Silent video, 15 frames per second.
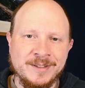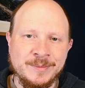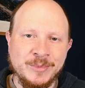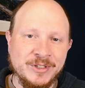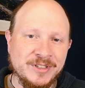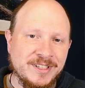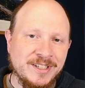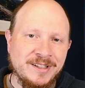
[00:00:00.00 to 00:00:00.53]

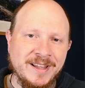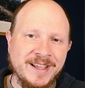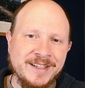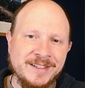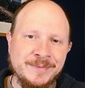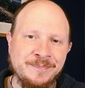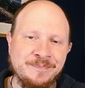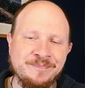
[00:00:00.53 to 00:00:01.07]
But until
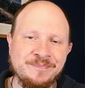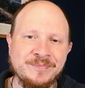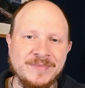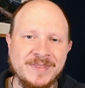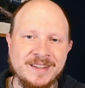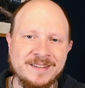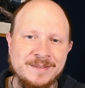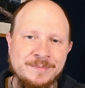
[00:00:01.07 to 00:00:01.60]
then,
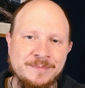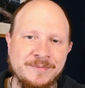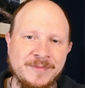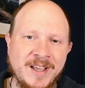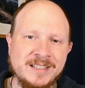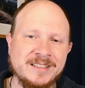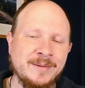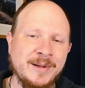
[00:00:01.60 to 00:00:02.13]

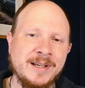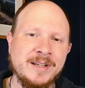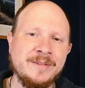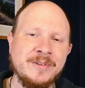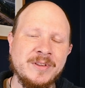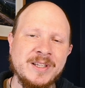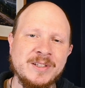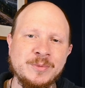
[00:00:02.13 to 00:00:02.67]
that's about it
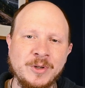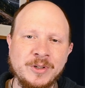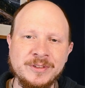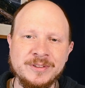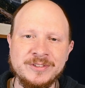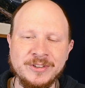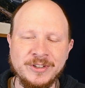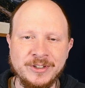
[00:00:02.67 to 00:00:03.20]
for this
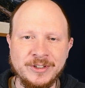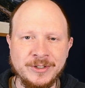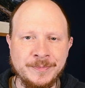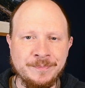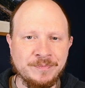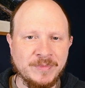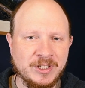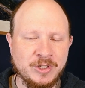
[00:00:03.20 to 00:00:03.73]
one, so
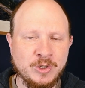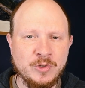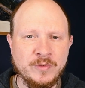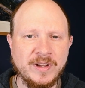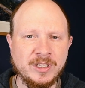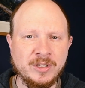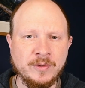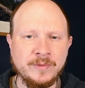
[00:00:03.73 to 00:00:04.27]
a huge
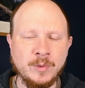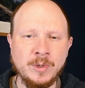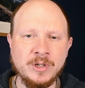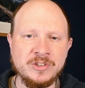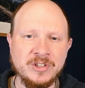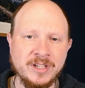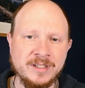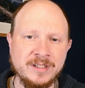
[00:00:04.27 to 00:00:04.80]
thank you for
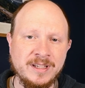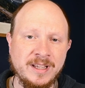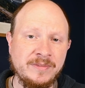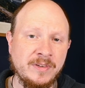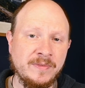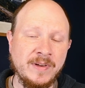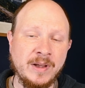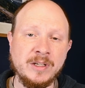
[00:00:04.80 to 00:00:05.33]
watching. If
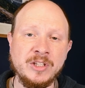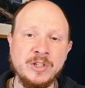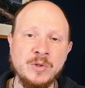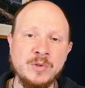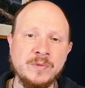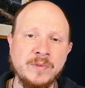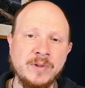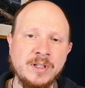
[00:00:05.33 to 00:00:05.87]
you found it
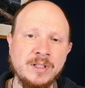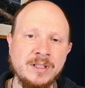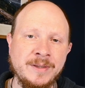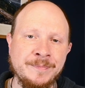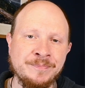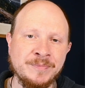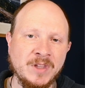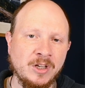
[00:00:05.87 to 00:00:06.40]
useful
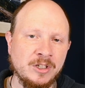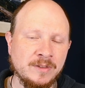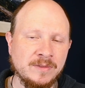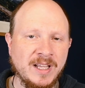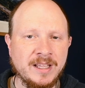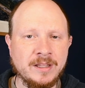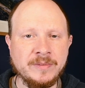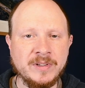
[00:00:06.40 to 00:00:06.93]
or you've
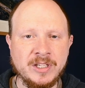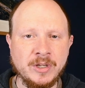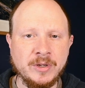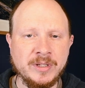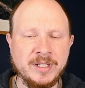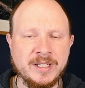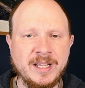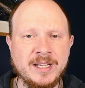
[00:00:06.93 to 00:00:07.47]
liked the video
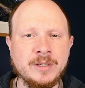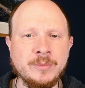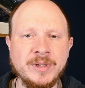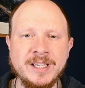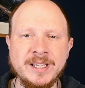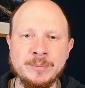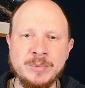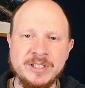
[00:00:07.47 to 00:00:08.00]
in any
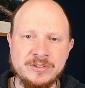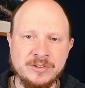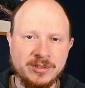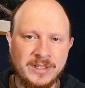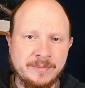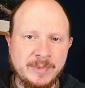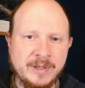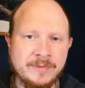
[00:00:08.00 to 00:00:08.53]
way, please just
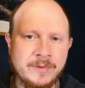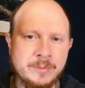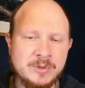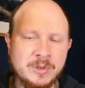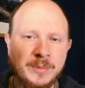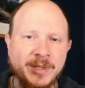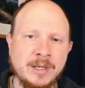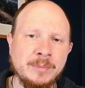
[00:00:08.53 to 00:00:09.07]
give me a thumbs
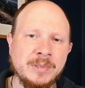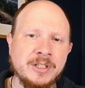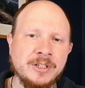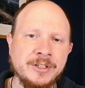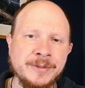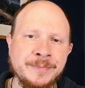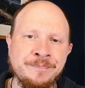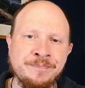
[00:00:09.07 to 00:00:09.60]
up down
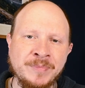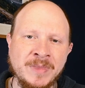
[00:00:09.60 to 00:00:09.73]
below.